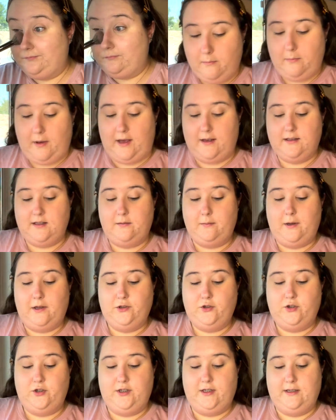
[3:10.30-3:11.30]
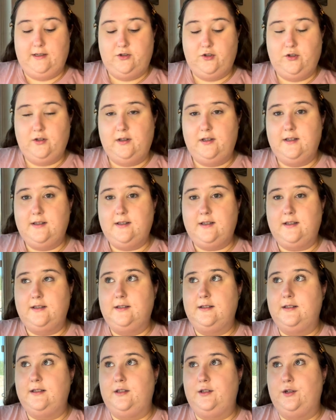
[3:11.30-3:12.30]
Basketball traditionalists
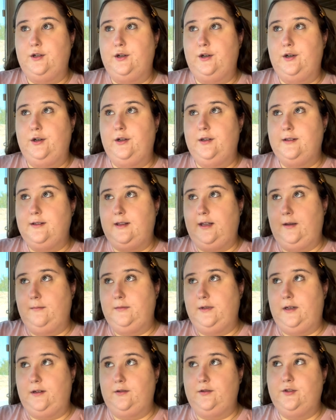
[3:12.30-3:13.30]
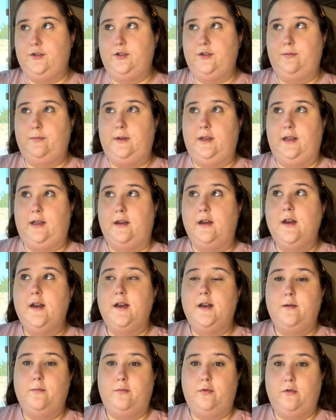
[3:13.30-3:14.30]
considered slam dunks to be
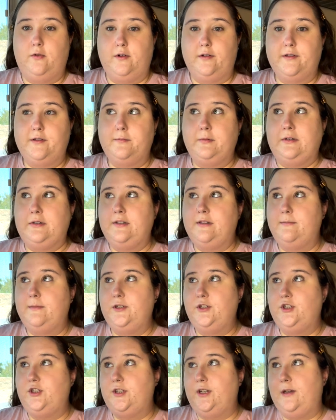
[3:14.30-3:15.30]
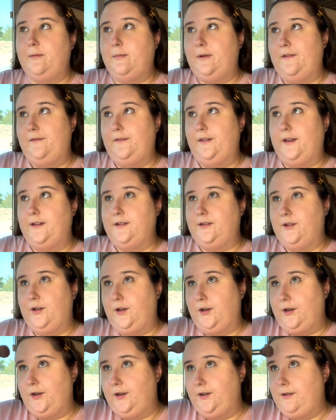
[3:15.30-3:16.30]
poor sportsmanship, and thus
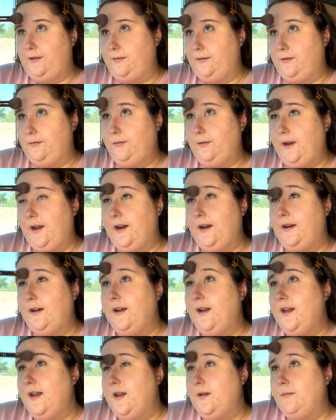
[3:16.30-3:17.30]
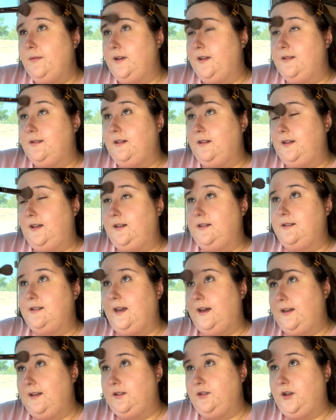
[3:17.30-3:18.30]
their occurrence was rare, but as the league's
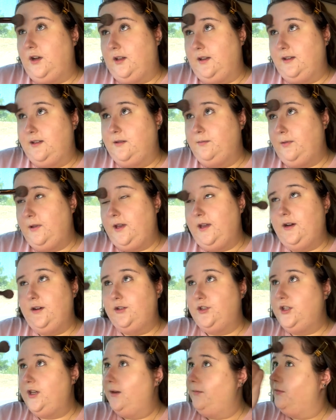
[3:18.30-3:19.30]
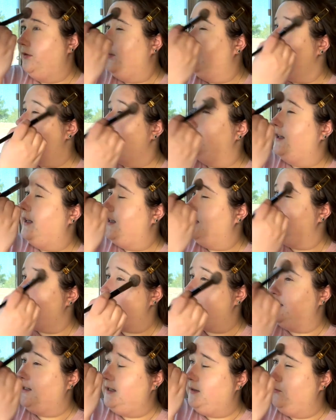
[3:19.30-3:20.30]
second tallest player, Chamberlain began
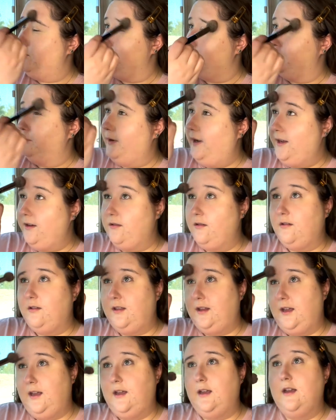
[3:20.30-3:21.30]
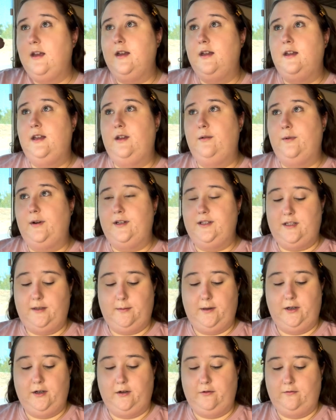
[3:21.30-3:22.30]
dunking more regularly. He wanted to
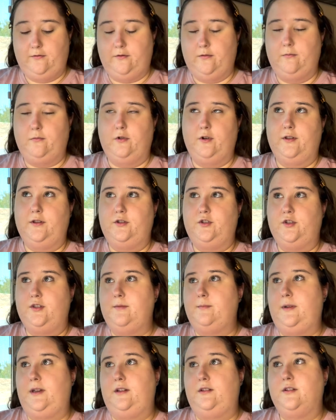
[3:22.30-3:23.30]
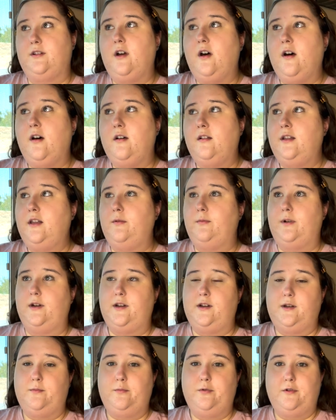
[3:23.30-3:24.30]
be known for more than just being tall. He
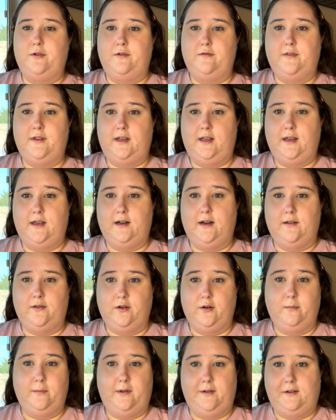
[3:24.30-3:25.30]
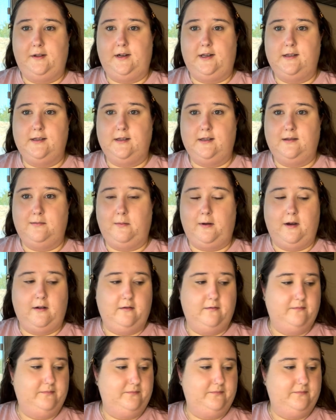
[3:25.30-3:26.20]
wanted to prove that he had other abilities as well.